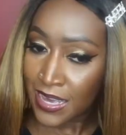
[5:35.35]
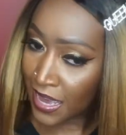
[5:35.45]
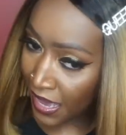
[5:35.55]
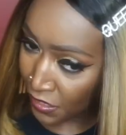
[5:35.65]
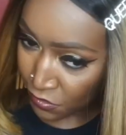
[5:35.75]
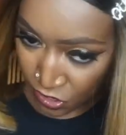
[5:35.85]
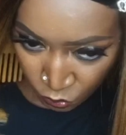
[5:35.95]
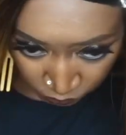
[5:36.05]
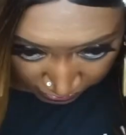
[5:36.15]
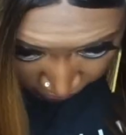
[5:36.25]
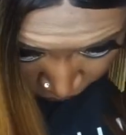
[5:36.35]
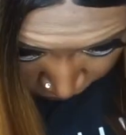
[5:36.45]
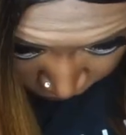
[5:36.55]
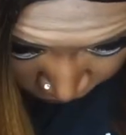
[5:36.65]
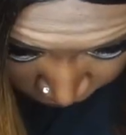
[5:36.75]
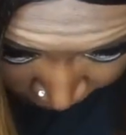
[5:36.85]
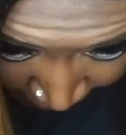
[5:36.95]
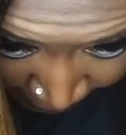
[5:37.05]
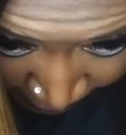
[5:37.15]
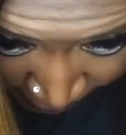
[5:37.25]
I don't know what's going on
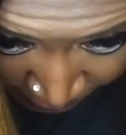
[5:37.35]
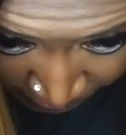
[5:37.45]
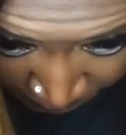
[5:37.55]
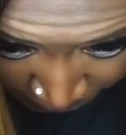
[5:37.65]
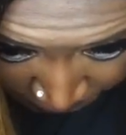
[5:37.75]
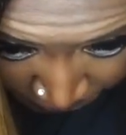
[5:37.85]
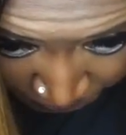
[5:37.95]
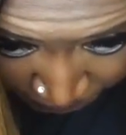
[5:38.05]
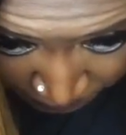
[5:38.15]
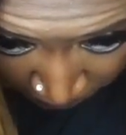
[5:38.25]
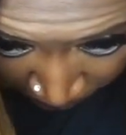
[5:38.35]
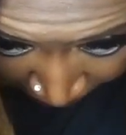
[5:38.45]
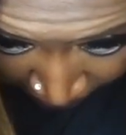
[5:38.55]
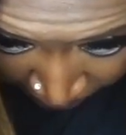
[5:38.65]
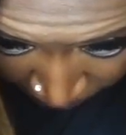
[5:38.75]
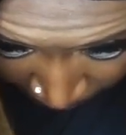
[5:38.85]
here, back here in the